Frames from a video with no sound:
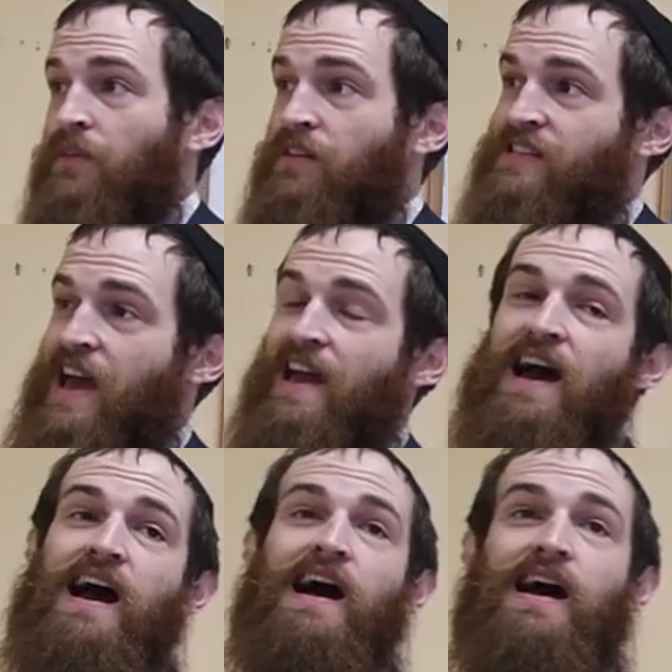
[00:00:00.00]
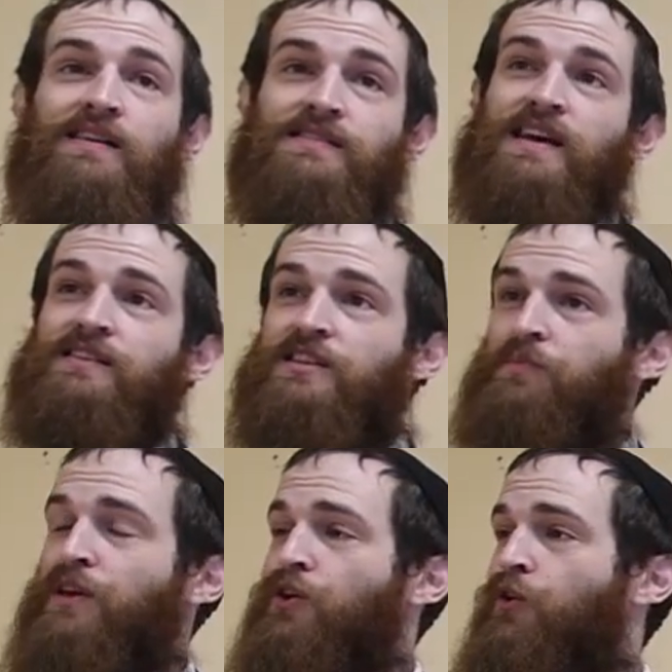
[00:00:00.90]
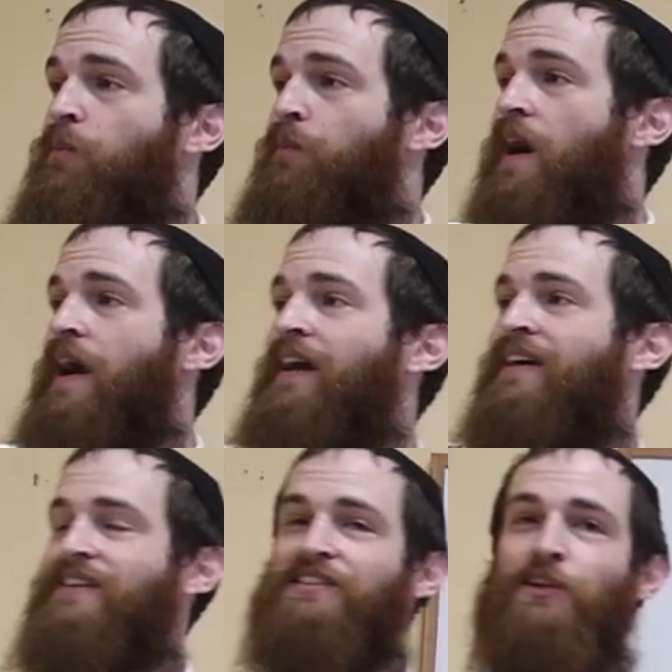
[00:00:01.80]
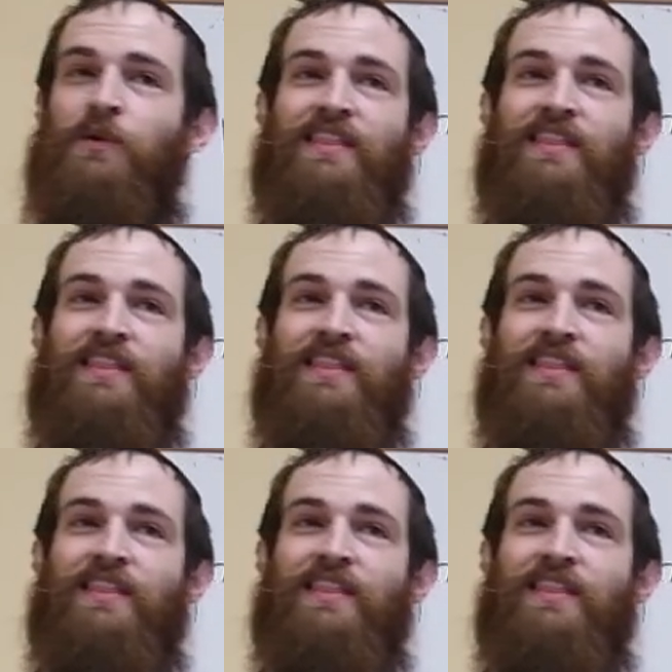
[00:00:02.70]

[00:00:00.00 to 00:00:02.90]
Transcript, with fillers: to say, haha, sucks to be you, bye, deal